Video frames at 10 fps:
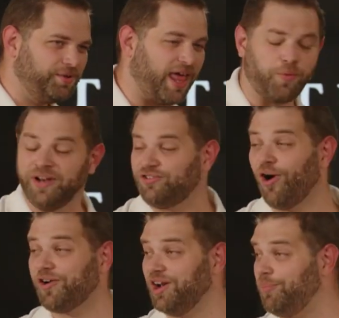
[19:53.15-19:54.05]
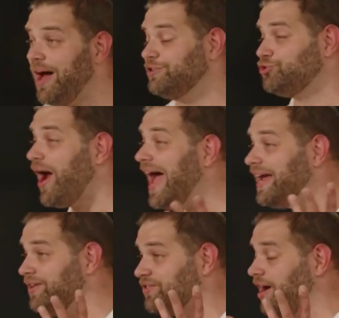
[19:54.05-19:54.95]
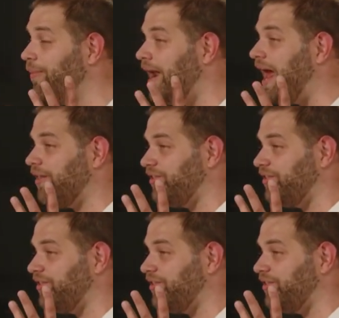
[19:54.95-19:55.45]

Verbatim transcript: Like when he's talking about dragons coming out